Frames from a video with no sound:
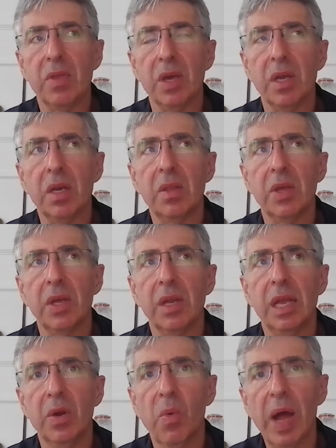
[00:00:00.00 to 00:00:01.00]

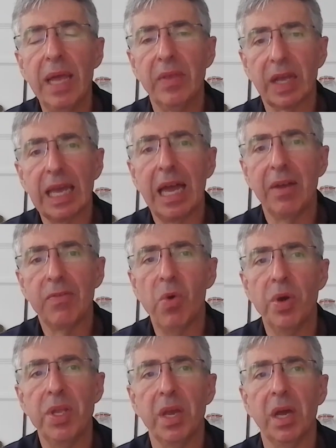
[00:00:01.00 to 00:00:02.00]
that
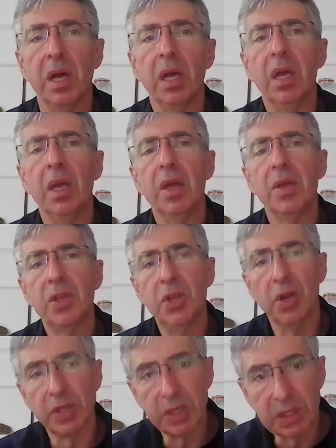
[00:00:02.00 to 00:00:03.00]
California
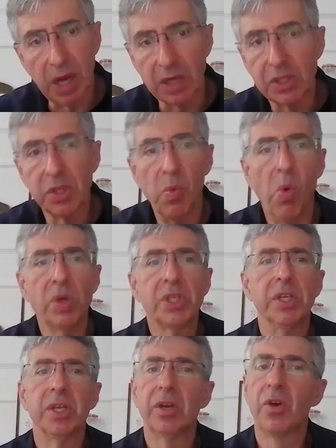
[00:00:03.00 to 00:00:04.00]
sucks the
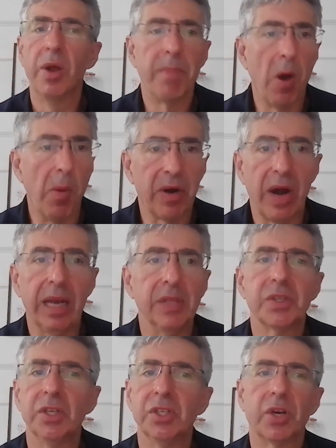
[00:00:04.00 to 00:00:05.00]
water to grow
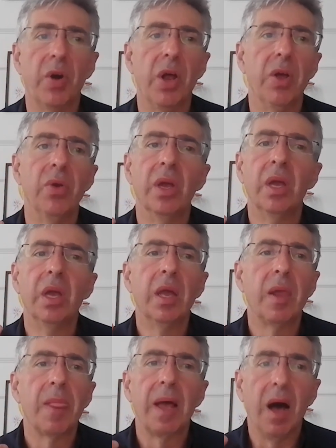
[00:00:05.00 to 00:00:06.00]
pomegranates and to grow
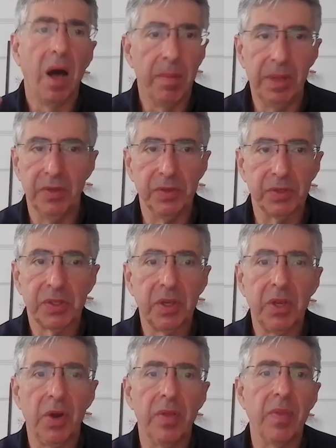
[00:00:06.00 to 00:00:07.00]
almonds.
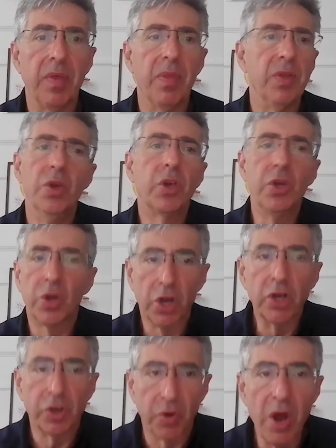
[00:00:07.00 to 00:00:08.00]
You
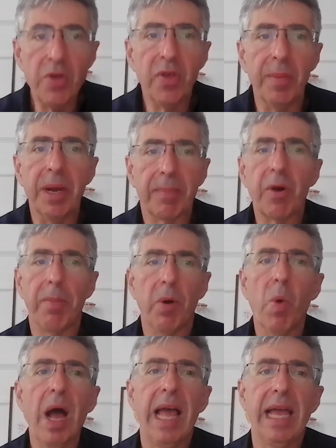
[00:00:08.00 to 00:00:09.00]
could grow them in a proper
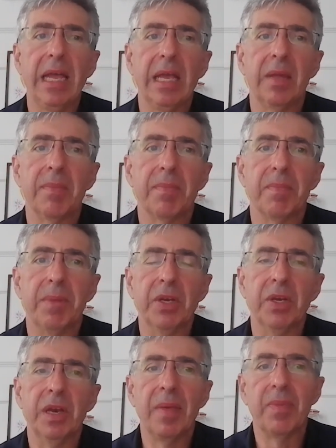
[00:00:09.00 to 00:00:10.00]
way, but
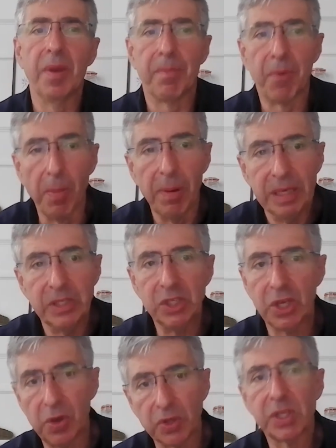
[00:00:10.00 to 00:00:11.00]
the problem is
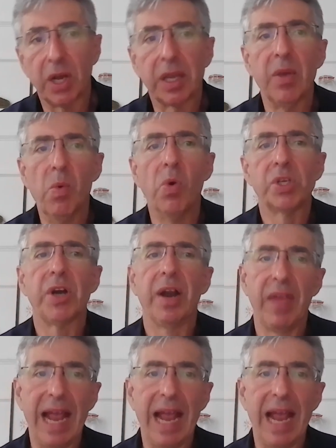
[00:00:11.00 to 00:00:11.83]
that you're sucking water out of the